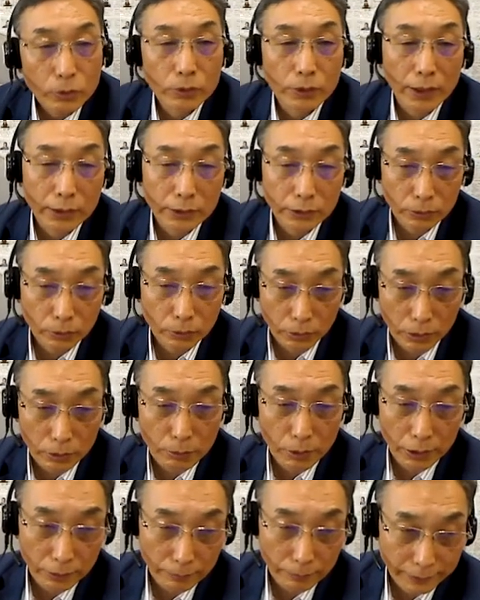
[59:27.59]
For
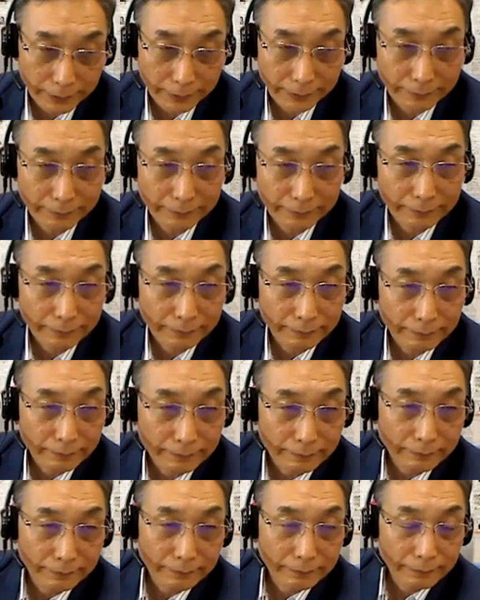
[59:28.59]
instance, uh, school
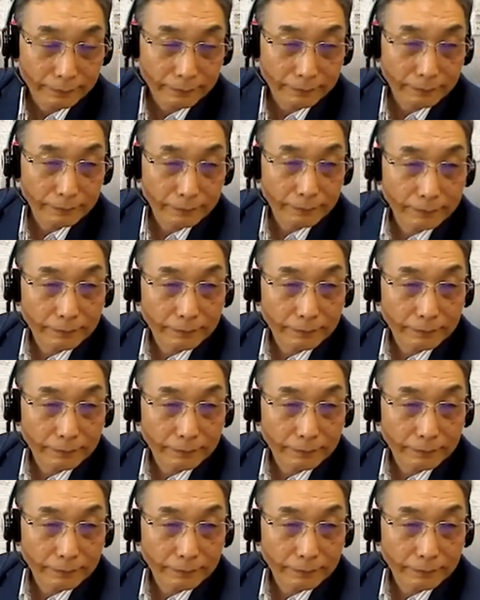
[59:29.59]
events